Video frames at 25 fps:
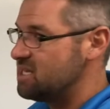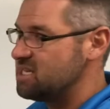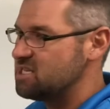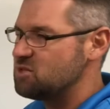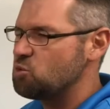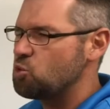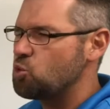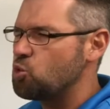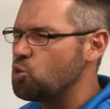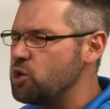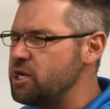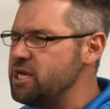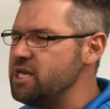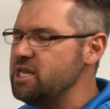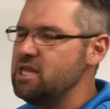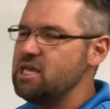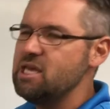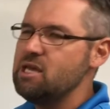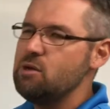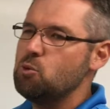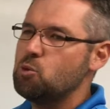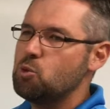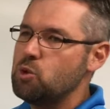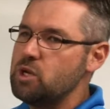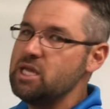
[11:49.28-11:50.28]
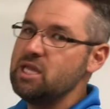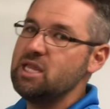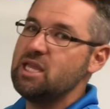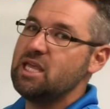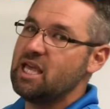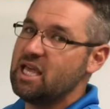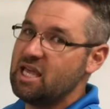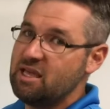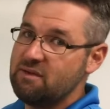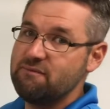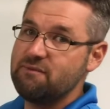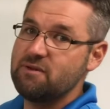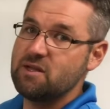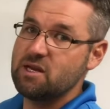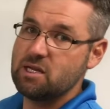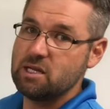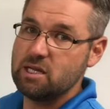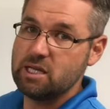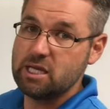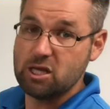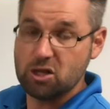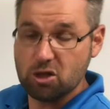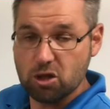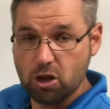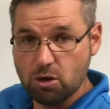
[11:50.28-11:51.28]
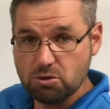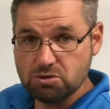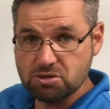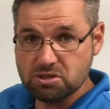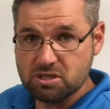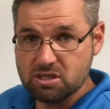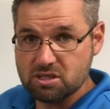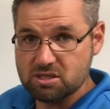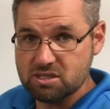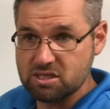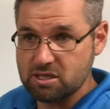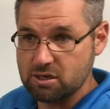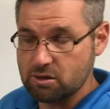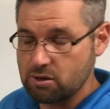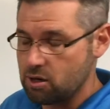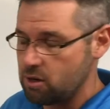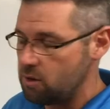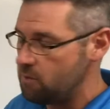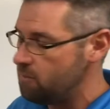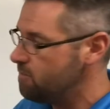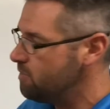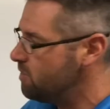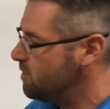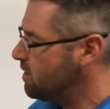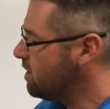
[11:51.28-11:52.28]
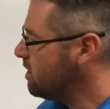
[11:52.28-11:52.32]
that's really, really infinitely close to 0.